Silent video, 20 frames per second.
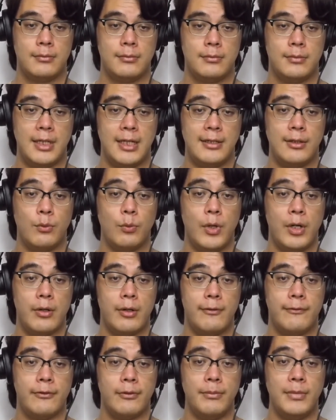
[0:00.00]
and aware
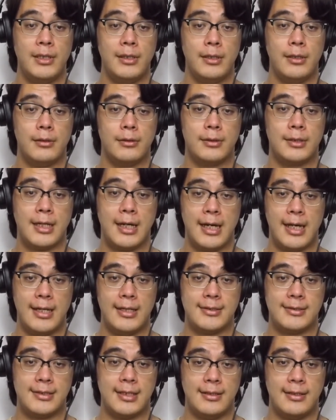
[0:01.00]
of familial
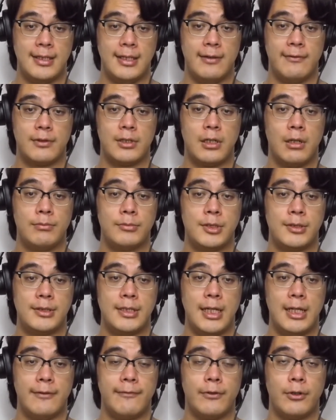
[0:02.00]
ties that they have come to
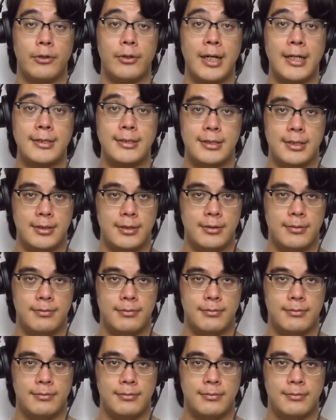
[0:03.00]
take for granted.
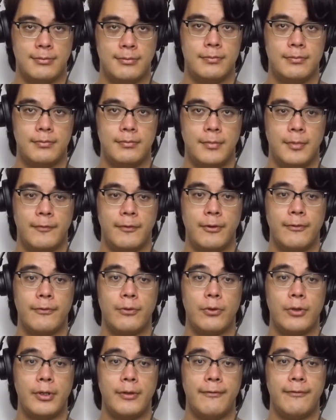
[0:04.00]
For
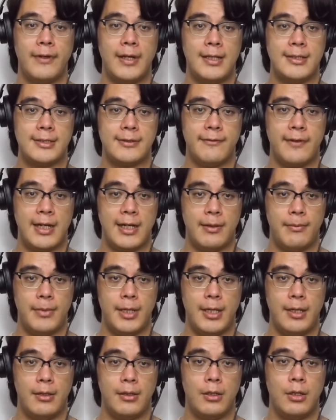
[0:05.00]
foreign fans of
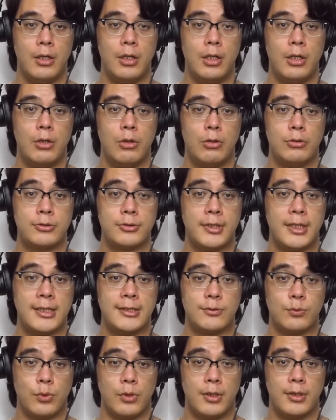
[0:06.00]
anime,
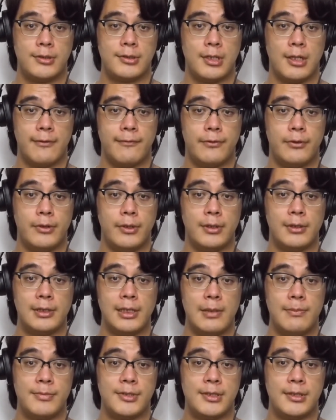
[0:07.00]
Hosoda's works offer a
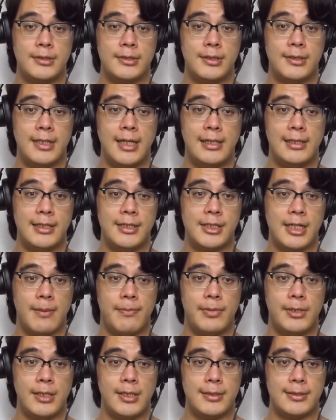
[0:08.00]
glimpse into daily
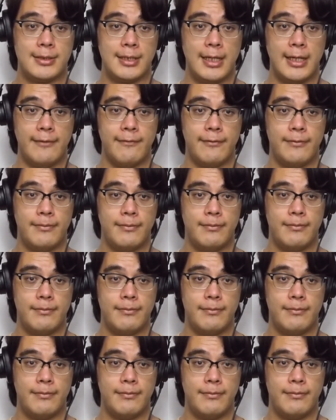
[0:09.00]
Japanese life,